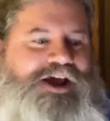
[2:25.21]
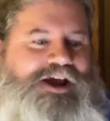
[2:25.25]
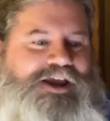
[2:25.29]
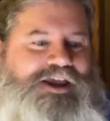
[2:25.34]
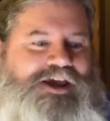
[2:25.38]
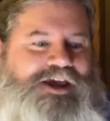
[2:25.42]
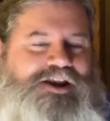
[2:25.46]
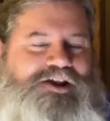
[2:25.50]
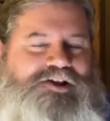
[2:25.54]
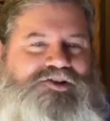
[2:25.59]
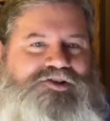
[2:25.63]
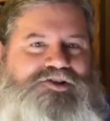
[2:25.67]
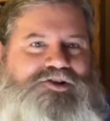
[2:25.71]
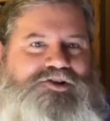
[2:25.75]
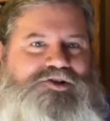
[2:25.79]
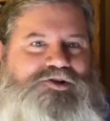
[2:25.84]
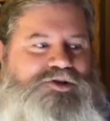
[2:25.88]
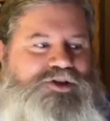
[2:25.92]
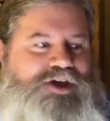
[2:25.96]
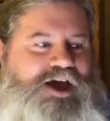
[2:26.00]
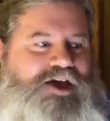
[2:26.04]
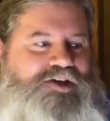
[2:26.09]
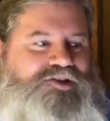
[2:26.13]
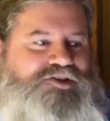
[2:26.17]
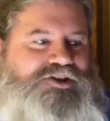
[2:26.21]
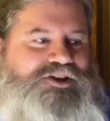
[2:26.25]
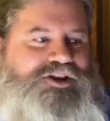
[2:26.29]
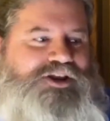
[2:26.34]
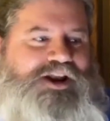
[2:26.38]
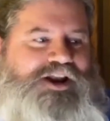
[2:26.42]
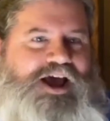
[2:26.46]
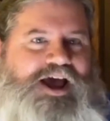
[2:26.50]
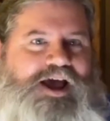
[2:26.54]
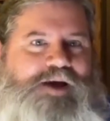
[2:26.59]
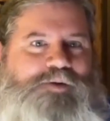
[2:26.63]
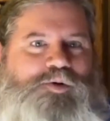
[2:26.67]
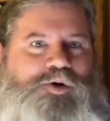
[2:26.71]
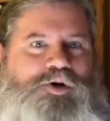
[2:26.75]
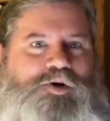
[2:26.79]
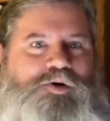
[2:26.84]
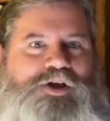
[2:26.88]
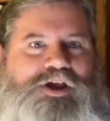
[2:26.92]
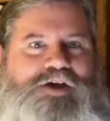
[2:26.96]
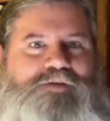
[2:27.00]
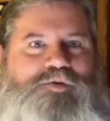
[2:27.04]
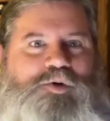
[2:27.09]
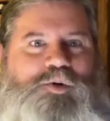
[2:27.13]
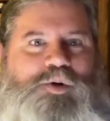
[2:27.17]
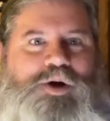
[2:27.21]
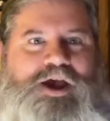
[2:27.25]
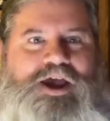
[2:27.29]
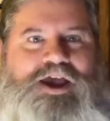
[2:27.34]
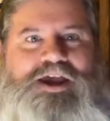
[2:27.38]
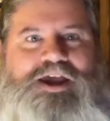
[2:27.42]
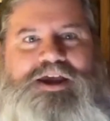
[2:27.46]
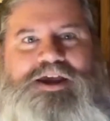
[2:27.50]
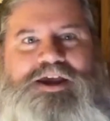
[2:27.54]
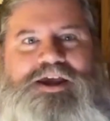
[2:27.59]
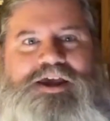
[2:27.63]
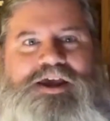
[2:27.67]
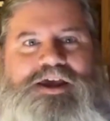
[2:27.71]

get us to 2,000, then I will give away